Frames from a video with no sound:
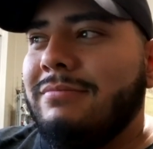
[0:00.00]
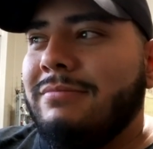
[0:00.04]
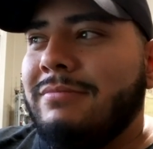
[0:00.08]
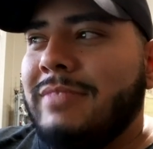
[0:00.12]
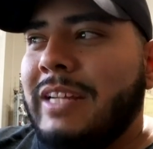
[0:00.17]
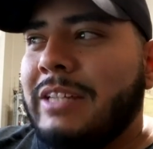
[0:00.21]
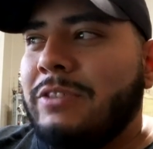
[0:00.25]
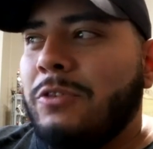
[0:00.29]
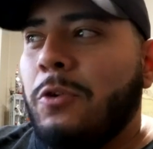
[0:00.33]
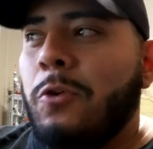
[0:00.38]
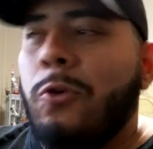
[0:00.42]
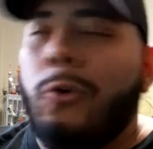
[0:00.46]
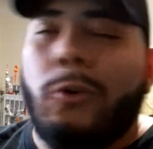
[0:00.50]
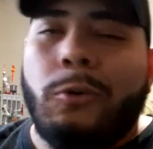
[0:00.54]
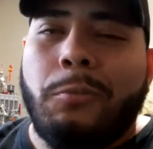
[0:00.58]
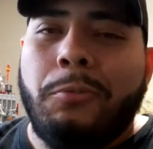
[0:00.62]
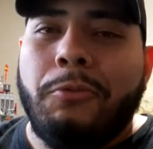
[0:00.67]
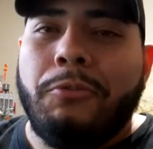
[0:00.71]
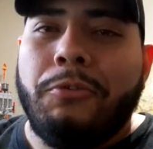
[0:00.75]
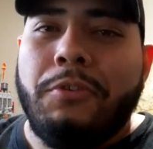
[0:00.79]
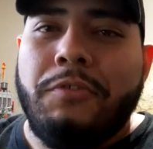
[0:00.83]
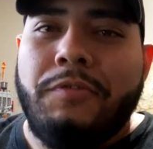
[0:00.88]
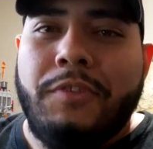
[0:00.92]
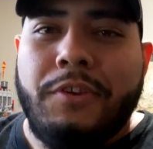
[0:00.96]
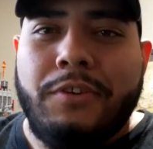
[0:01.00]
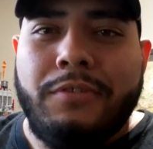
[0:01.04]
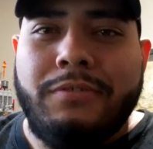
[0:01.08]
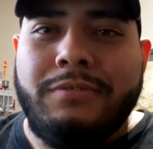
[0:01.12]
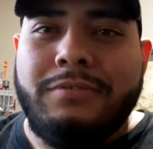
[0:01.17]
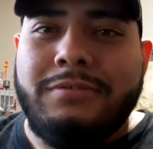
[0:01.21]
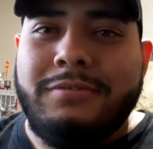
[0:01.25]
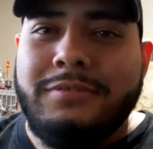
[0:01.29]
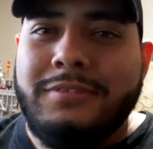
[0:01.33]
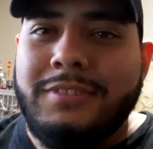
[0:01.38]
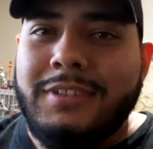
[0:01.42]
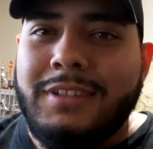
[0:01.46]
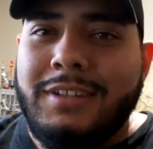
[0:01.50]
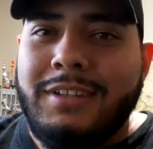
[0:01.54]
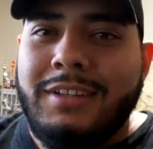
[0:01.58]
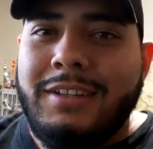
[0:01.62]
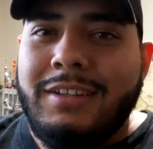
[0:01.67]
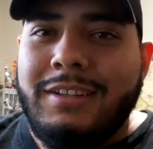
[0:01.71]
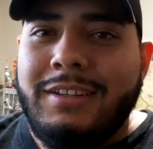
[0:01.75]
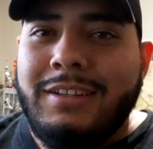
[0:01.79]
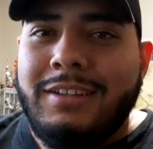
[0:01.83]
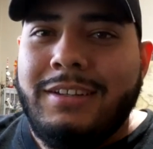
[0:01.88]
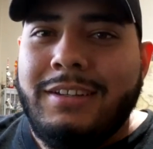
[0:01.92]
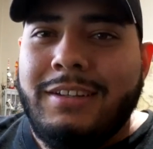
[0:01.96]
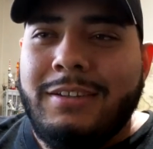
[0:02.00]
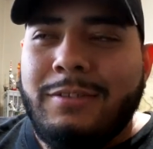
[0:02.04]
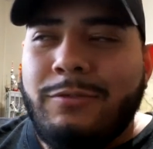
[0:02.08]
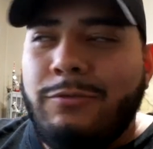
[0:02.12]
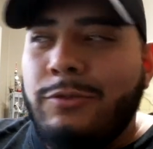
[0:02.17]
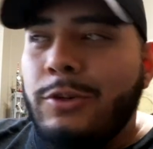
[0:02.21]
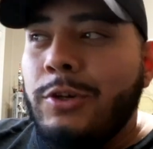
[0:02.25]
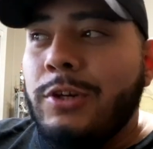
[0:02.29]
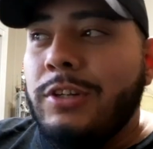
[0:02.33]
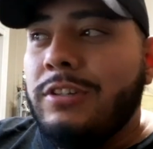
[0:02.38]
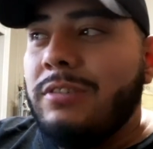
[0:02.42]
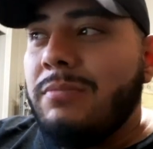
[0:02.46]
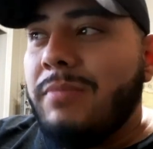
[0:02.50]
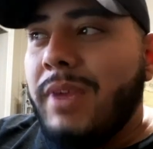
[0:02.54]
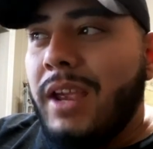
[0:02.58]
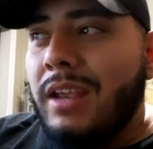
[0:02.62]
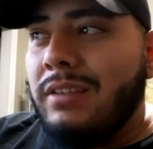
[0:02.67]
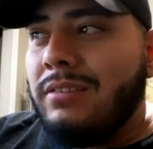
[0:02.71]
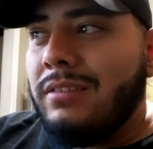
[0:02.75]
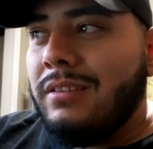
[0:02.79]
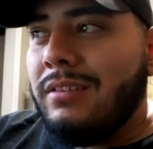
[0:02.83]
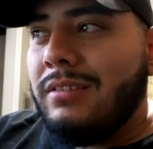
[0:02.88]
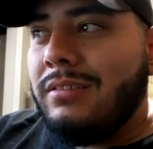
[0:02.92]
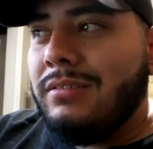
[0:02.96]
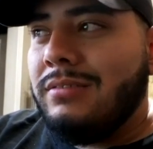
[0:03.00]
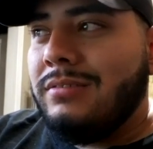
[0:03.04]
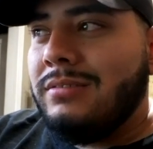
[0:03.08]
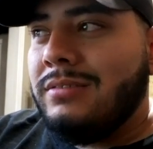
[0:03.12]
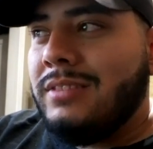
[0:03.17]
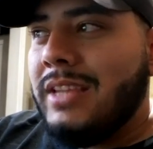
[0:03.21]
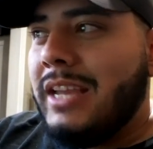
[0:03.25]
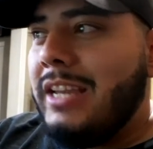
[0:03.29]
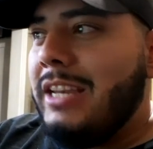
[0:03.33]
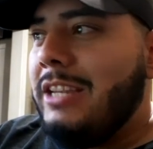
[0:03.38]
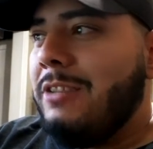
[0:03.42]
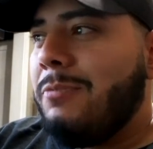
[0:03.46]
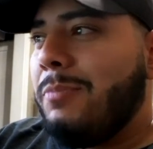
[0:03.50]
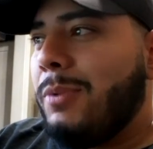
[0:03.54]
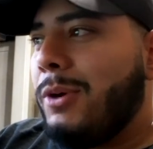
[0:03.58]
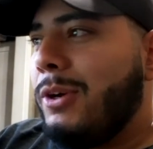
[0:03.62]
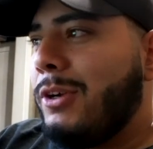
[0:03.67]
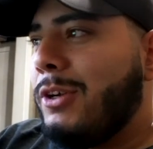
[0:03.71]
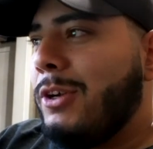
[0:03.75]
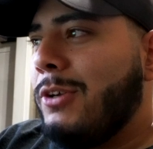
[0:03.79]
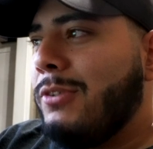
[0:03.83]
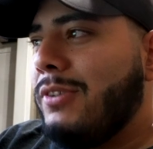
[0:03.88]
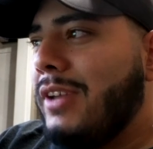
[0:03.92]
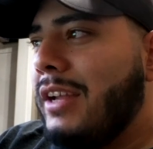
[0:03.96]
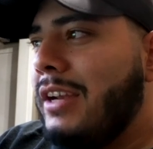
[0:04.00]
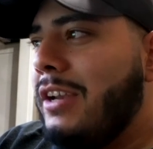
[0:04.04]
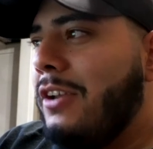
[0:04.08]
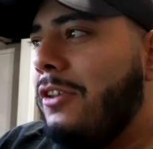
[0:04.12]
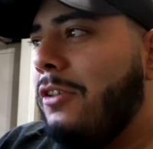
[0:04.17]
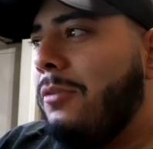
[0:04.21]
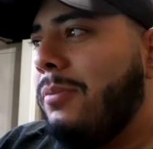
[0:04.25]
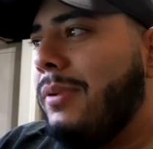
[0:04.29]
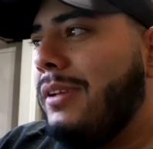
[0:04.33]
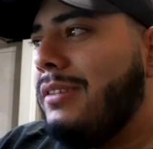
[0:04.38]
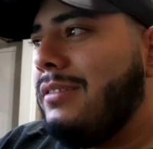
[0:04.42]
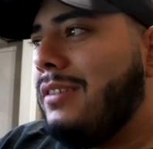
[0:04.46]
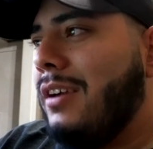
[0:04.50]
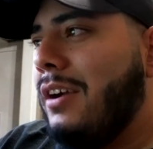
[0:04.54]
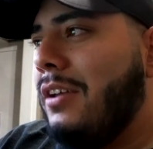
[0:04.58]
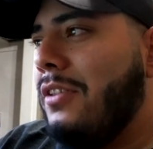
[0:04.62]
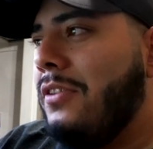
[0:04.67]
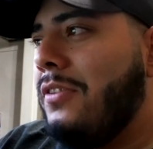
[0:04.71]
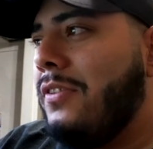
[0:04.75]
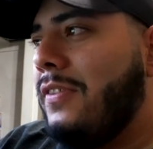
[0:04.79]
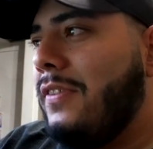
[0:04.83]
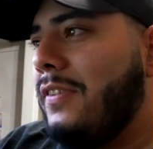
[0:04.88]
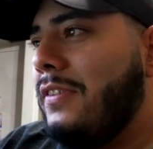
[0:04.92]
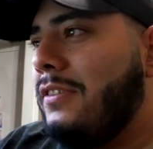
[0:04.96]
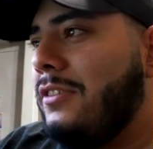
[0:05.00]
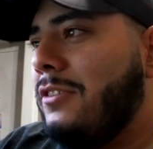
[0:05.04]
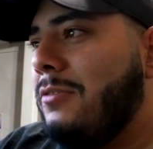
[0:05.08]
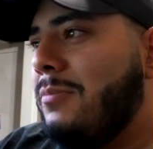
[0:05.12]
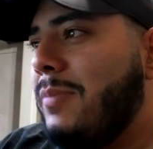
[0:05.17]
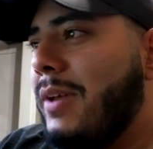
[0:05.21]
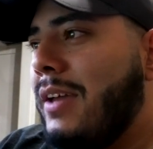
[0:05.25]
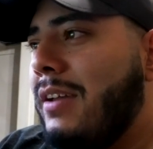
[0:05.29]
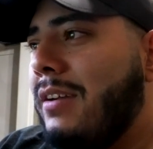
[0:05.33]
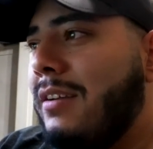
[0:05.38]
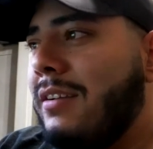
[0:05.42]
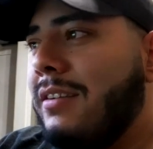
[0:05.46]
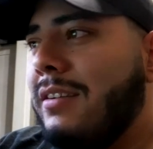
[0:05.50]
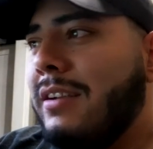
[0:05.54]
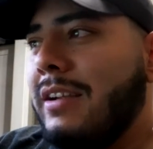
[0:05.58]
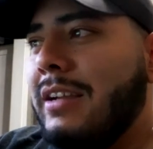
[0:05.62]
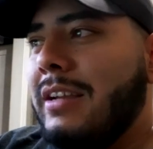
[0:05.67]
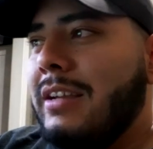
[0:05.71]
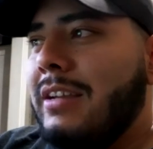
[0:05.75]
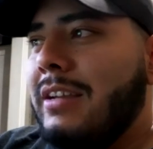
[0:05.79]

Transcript: that's a horrible review. Food is amazing. Denny's, Perko's, any other place other than this is better.